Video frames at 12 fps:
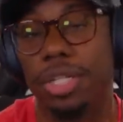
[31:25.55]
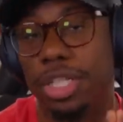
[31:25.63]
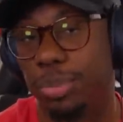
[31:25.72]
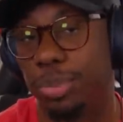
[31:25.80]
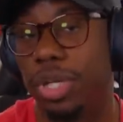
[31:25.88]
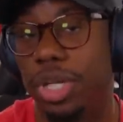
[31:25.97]
than
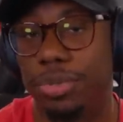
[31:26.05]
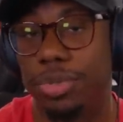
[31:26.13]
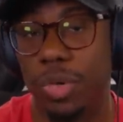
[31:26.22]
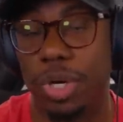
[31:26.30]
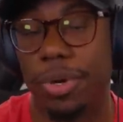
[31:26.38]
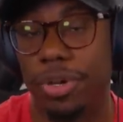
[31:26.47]
to pull up to
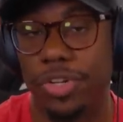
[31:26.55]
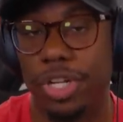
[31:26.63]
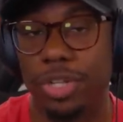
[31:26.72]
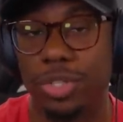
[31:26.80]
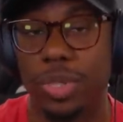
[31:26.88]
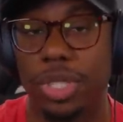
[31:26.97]
one of my
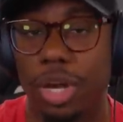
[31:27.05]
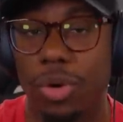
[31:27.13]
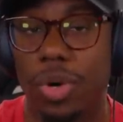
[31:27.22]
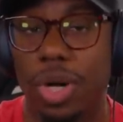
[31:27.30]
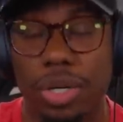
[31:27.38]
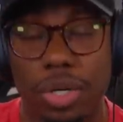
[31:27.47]
videos without
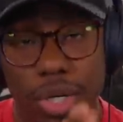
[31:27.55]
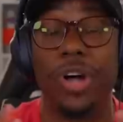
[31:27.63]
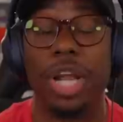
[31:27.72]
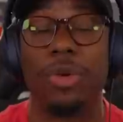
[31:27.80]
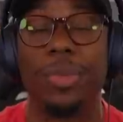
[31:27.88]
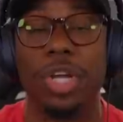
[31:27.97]
water.
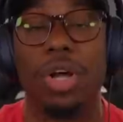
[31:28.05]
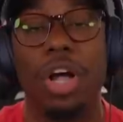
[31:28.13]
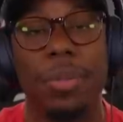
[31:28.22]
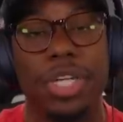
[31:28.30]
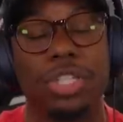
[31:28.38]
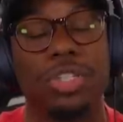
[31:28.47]
Follow me on all
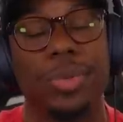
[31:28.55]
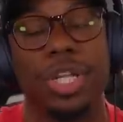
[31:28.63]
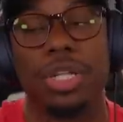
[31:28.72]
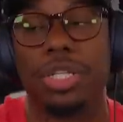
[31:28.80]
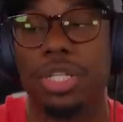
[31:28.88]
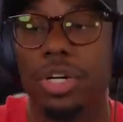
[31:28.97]
my social media
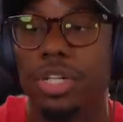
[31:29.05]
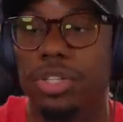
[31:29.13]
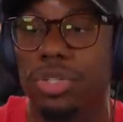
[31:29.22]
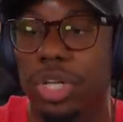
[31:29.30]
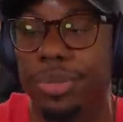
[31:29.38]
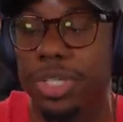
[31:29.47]
links there in the
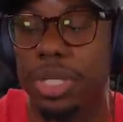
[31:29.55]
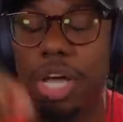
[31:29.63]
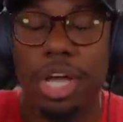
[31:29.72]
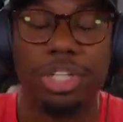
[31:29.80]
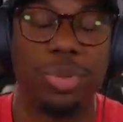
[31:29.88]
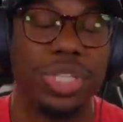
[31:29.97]
description.
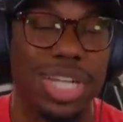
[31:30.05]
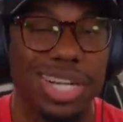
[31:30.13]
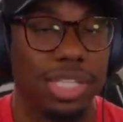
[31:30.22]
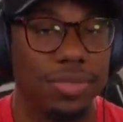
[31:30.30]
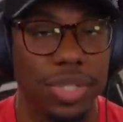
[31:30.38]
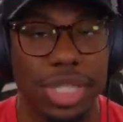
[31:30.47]

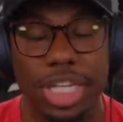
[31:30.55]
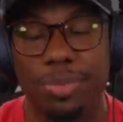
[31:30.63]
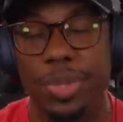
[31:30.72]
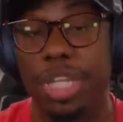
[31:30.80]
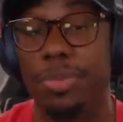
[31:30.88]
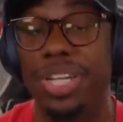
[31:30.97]

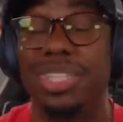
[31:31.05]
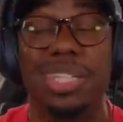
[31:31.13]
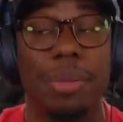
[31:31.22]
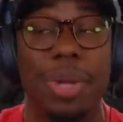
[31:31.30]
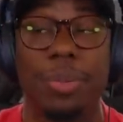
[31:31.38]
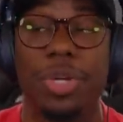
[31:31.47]
Twitch.tv/BillyBinges. I
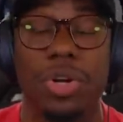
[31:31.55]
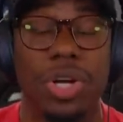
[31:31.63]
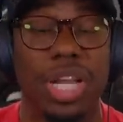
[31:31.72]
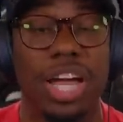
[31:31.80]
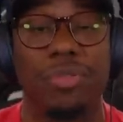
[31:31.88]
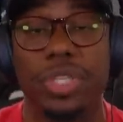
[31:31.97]
might be going
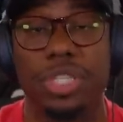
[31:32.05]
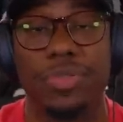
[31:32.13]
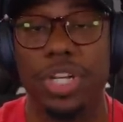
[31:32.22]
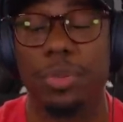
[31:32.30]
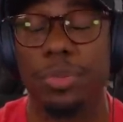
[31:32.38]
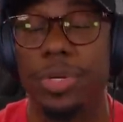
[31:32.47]
live once this
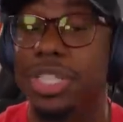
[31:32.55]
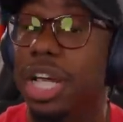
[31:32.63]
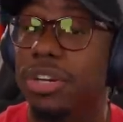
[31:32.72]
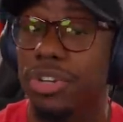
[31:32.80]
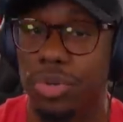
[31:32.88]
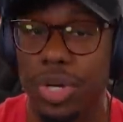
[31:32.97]
video premieres. I
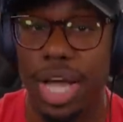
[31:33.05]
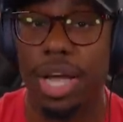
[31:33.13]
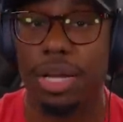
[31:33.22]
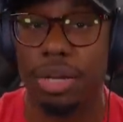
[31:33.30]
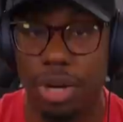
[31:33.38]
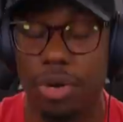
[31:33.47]
do
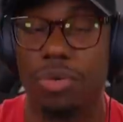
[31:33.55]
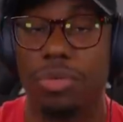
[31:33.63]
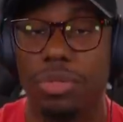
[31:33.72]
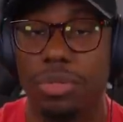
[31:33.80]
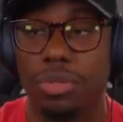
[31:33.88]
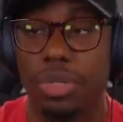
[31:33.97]
not know.
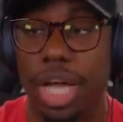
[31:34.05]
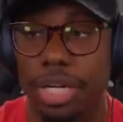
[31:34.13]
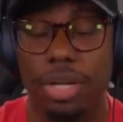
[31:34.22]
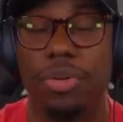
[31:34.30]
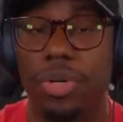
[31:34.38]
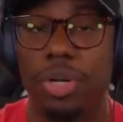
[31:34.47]
I
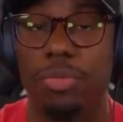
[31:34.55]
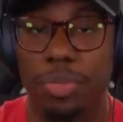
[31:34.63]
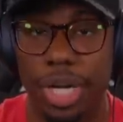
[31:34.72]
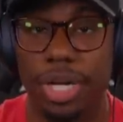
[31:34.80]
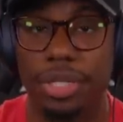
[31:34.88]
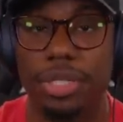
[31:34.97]
don't know,
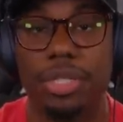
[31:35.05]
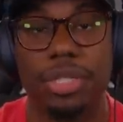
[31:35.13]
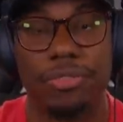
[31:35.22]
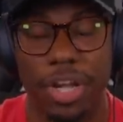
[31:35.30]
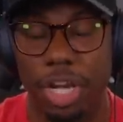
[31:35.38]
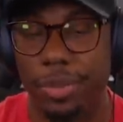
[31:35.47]
but
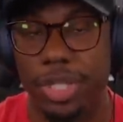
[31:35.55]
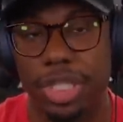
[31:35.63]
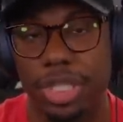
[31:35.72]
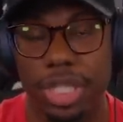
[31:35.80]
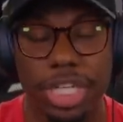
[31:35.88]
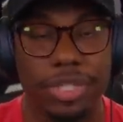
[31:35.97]
follow me
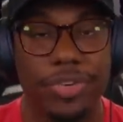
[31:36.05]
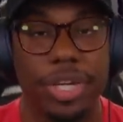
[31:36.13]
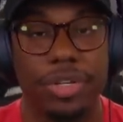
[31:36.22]
just in case if I